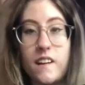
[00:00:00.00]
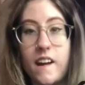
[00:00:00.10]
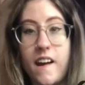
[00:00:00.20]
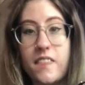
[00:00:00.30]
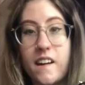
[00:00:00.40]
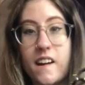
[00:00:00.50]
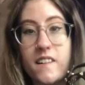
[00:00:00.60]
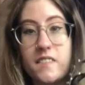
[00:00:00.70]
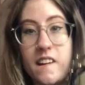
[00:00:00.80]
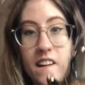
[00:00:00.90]
and they
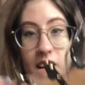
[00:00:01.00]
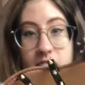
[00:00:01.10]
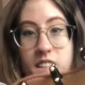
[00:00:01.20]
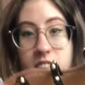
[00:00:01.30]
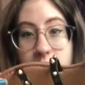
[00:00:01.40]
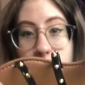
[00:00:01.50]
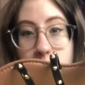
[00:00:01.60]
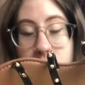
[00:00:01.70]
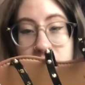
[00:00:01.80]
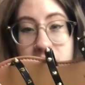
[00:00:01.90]
had these,
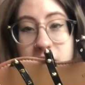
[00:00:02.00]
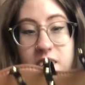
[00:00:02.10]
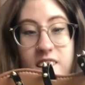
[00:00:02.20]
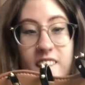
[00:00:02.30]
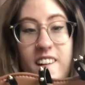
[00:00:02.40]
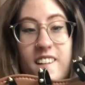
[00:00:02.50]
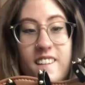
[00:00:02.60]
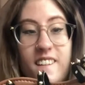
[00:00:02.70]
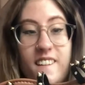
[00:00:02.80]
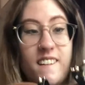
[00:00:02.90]
which literally,
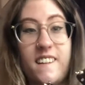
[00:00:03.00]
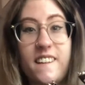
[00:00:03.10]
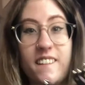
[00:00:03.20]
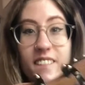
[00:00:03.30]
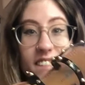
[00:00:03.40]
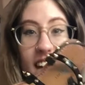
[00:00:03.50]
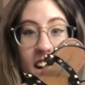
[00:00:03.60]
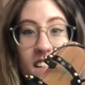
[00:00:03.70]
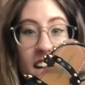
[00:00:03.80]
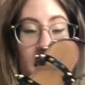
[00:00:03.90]
they
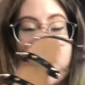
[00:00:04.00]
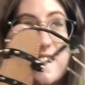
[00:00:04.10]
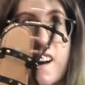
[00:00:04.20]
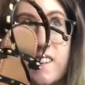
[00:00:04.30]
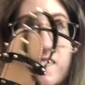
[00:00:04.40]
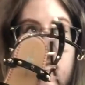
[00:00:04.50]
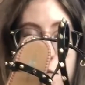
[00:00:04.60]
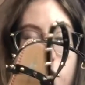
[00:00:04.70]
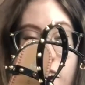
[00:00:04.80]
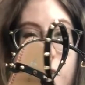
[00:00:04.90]
are like exactly
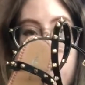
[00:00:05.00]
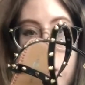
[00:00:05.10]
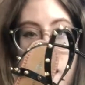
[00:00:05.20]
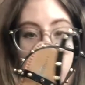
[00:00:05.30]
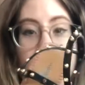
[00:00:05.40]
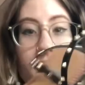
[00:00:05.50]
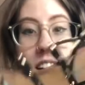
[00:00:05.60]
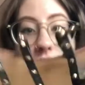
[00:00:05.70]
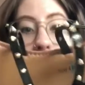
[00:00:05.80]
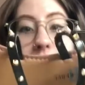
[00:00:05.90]
what I would wear.
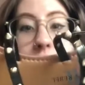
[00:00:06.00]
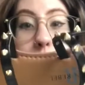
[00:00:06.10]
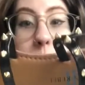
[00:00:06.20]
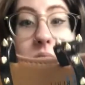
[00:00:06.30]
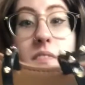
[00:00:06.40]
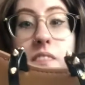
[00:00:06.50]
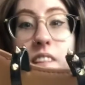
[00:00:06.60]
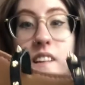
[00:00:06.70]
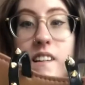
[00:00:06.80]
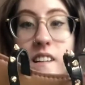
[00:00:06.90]
Um,
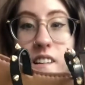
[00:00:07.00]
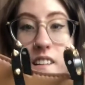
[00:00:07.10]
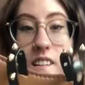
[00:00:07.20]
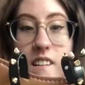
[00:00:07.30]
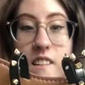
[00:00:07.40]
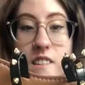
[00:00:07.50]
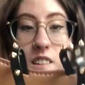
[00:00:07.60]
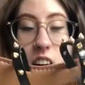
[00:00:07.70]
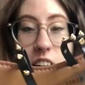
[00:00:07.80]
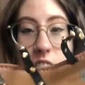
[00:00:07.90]
so
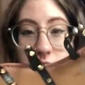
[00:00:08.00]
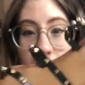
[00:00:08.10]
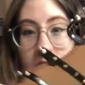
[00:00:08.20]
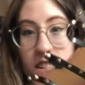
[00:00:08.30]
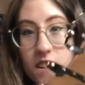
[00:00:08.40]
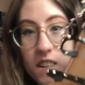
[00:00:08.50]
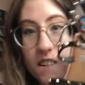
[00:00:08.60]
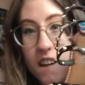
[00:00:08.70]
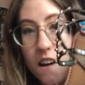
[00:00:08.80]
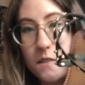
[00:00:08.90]
I got these shoes,
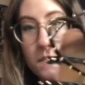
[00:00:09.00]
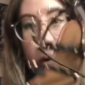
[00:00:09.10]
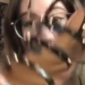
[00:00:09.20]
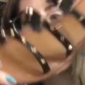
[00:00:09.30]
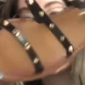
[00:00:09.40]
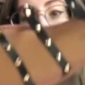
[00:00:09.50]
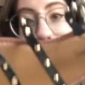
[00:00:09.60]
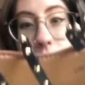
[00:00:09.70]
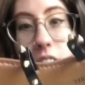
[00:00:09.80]
they have spikes on them,